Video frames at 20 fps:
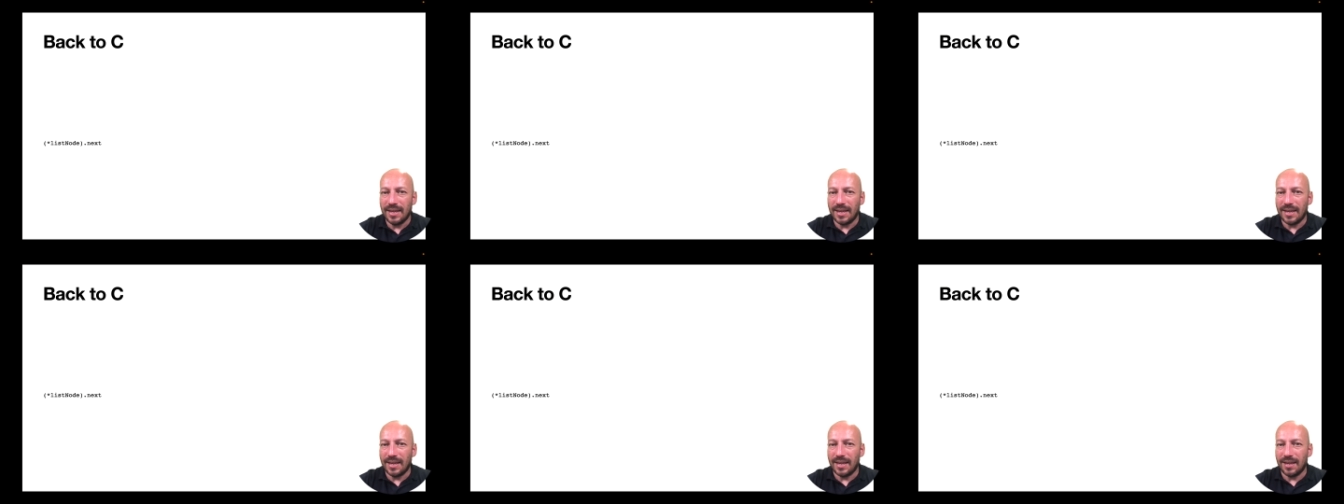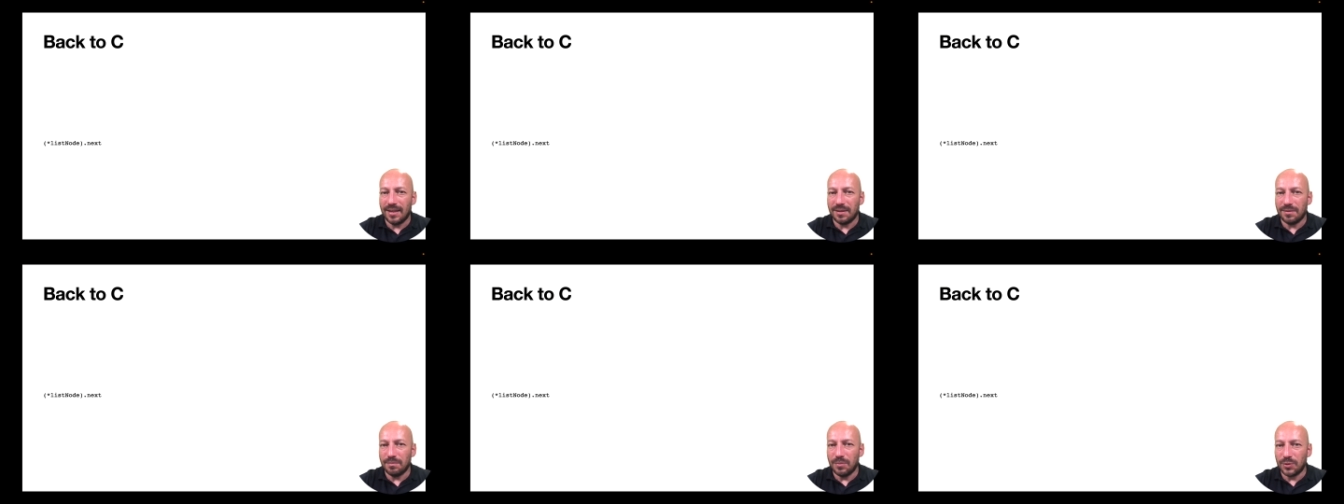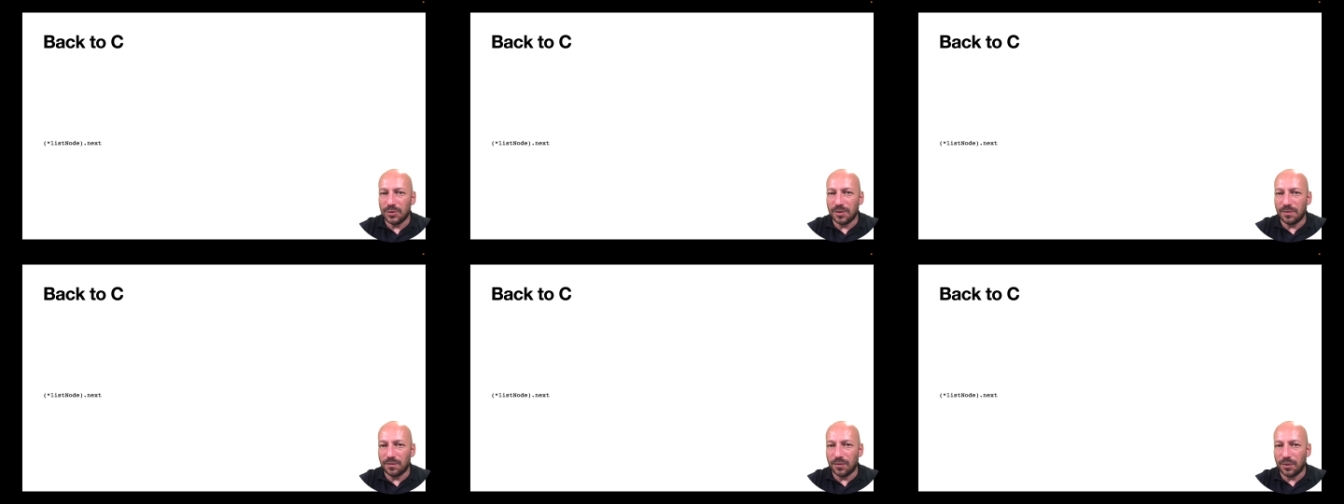and
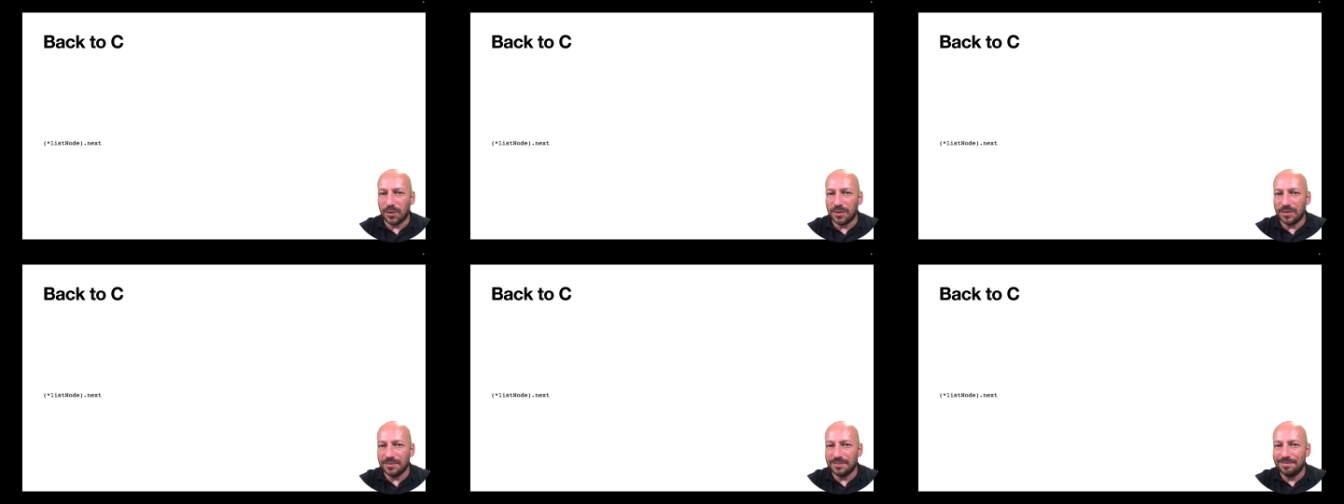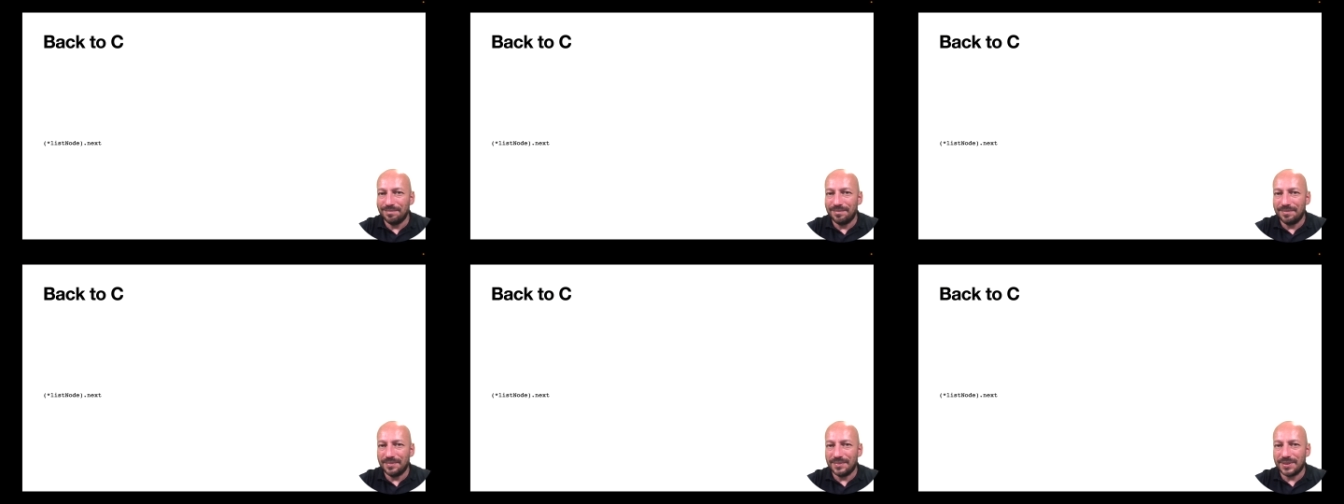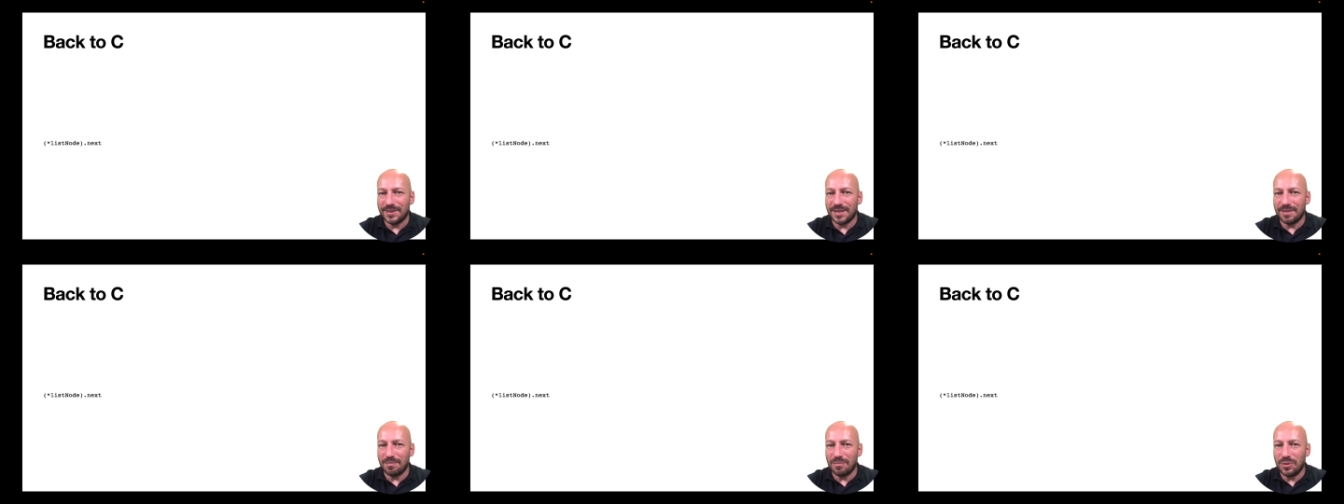most of all,
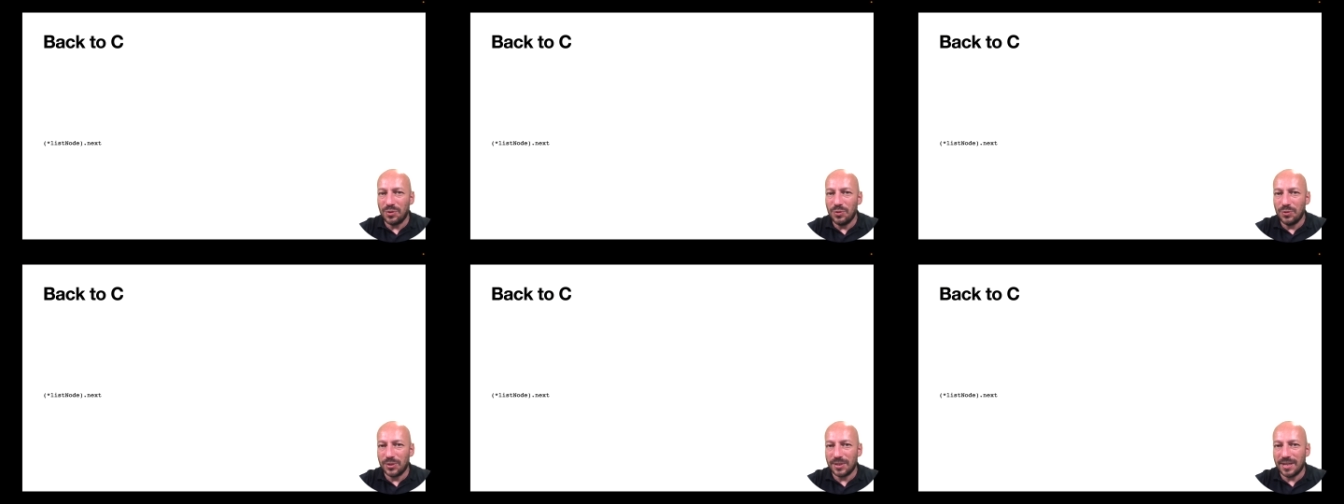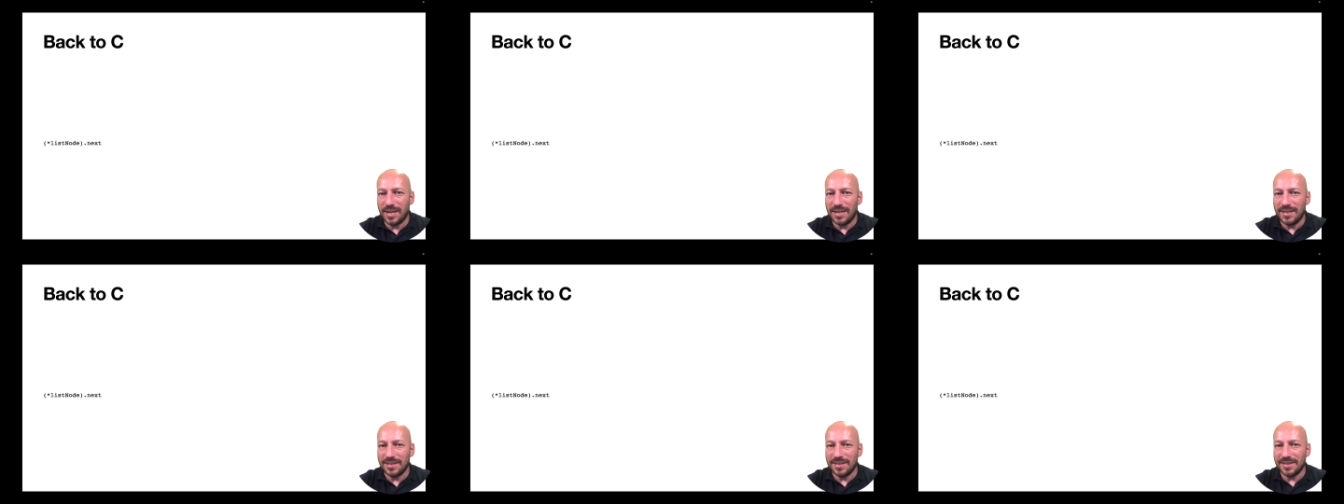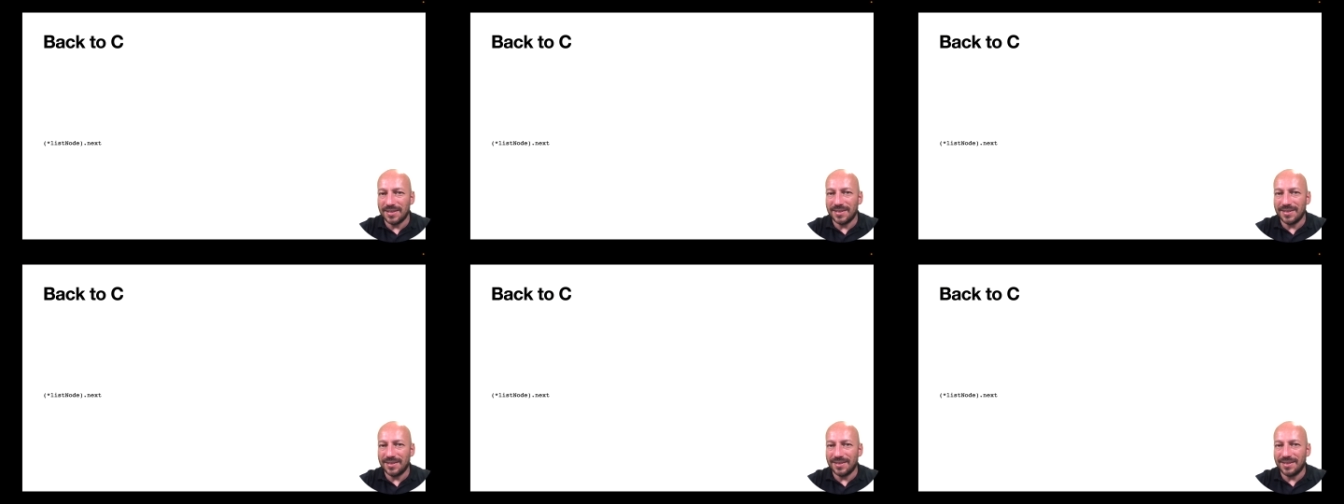some use
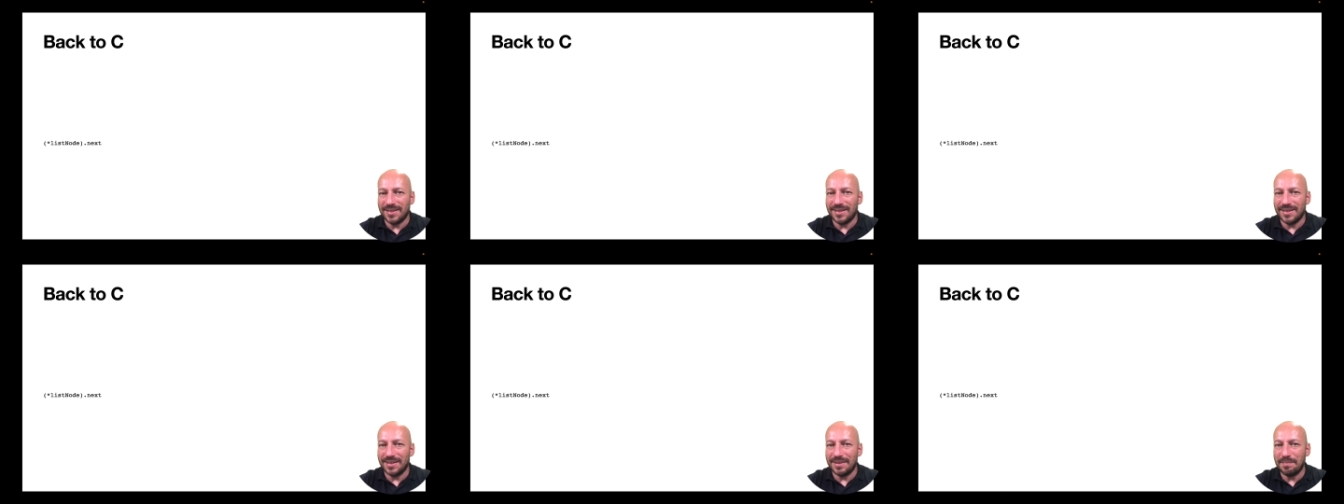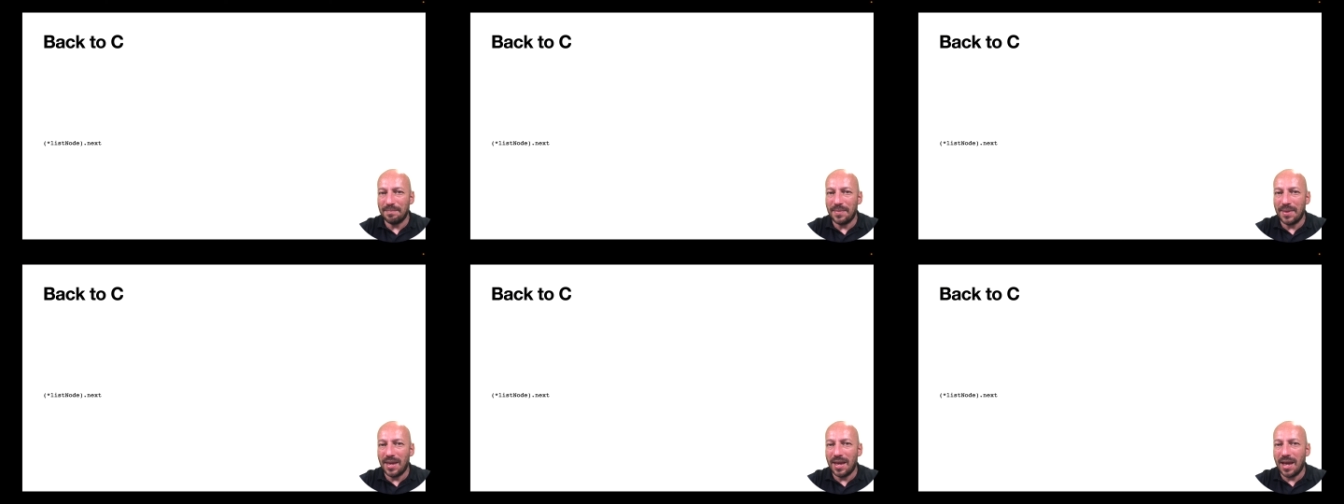cases, um,